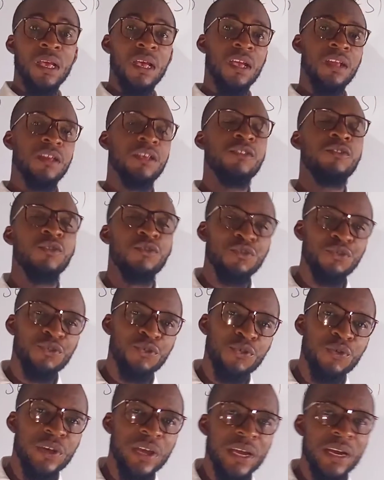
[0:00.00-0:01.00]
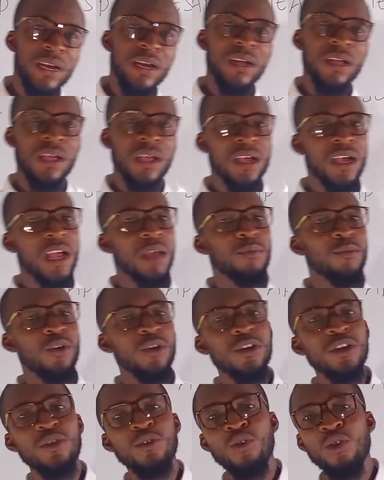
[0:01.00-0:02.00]
In this tutorial, I'm
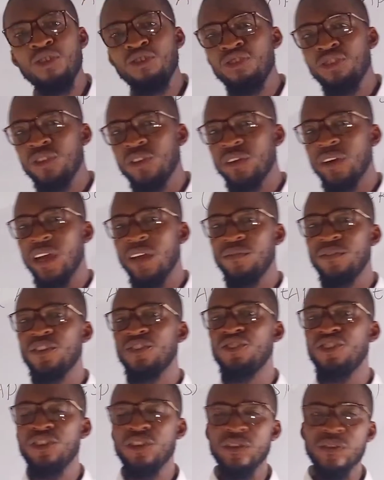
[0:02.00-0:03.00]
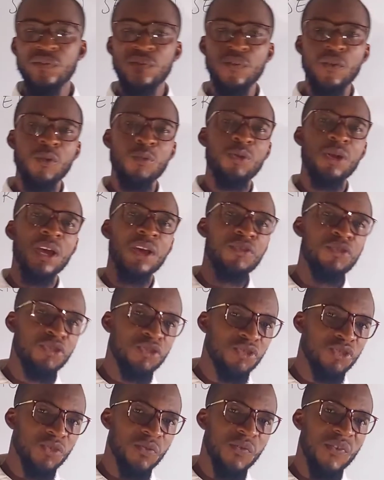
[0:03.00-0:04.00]
only going to derive the general formula
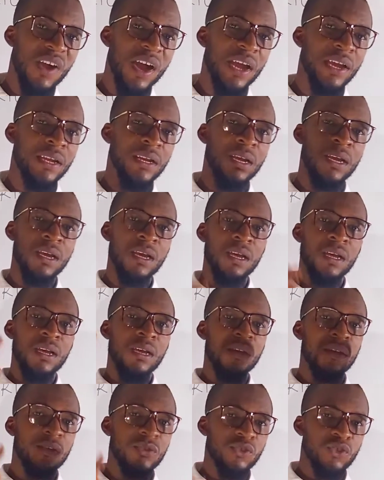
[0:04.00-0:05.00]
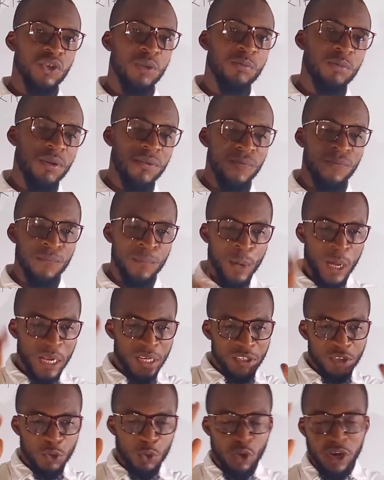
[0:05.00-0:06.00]
used to find the sum of
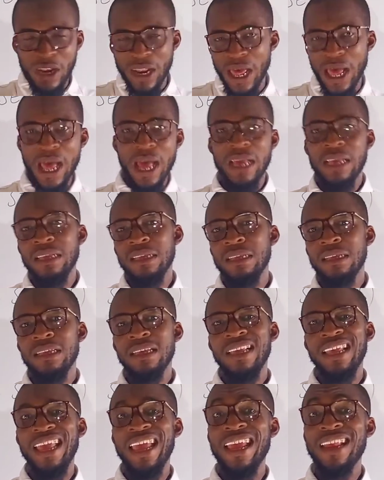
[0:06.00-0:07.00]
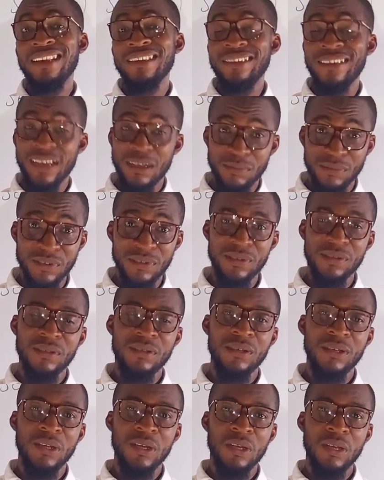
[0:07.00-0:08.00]
particular n
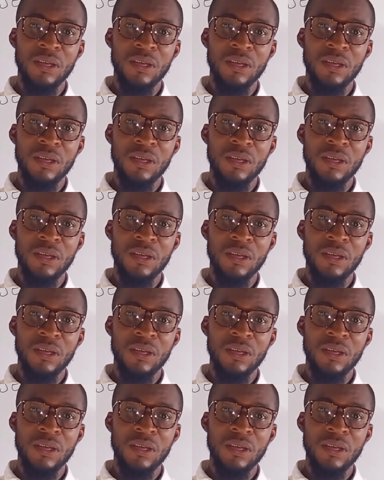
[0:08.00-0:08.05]
terms.